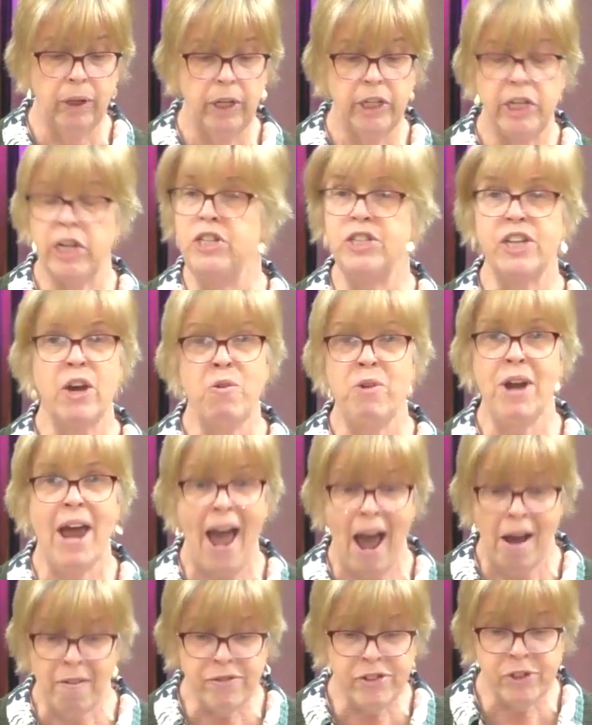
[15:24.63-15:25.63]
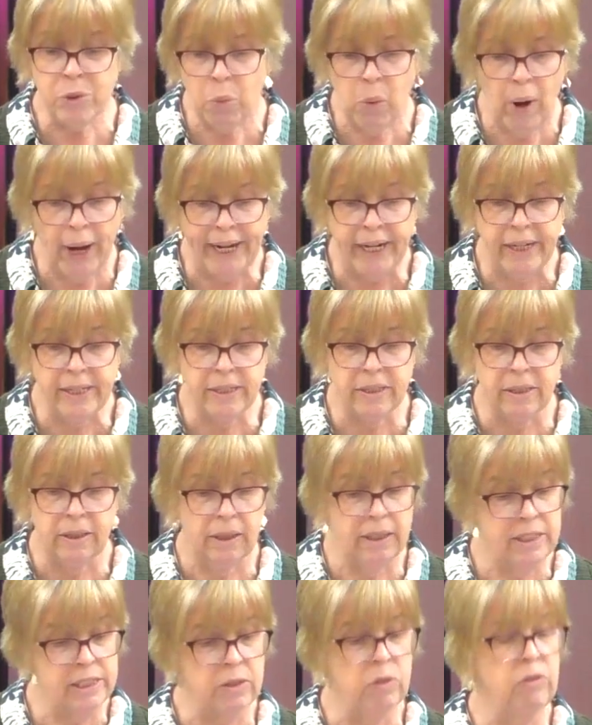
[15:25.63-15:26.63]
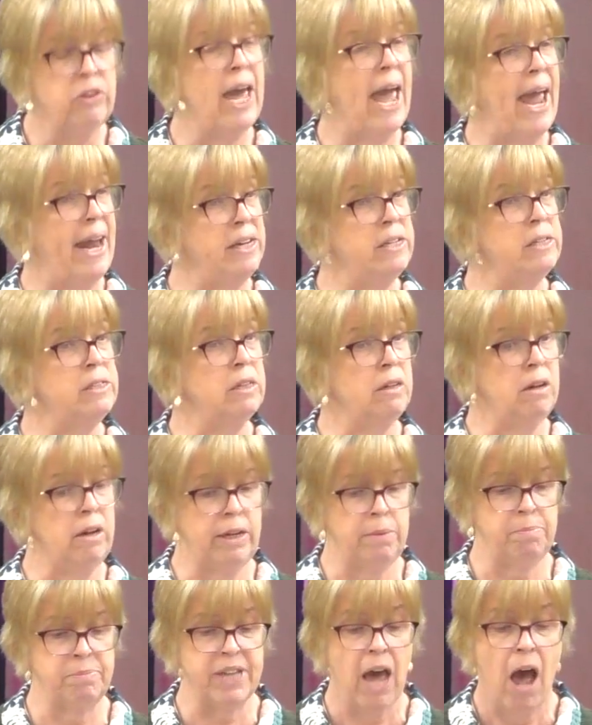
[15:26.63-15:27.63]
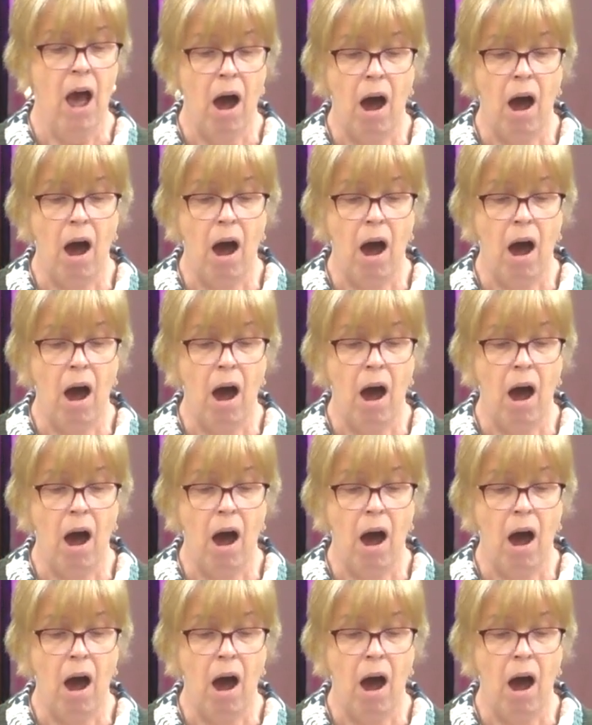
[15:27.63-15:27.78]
You don't have to wait until the end times.